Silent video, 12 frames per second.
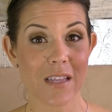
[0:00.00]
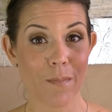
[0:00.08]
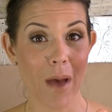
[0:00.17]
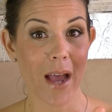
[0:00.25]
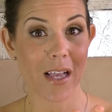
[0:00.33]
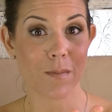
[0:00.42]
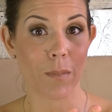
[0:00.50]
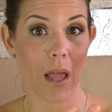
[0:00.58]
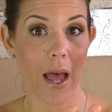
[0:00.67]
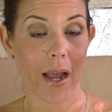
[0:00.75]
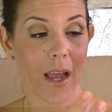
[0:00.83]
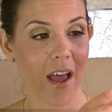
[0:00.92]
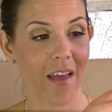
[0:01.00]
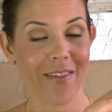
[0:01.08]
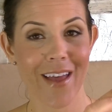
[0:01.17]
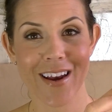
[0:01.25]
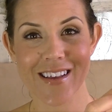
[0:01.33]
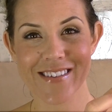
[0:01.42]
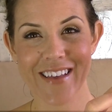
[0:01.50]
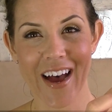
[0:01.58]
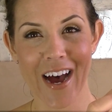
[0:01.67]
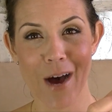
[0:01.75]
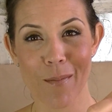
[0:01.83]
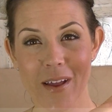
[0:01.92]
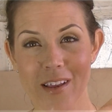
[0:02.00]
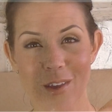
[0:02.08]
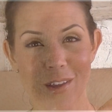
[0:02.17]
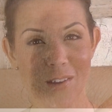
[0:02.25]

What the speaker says: MAC's black, and that is carbon. You can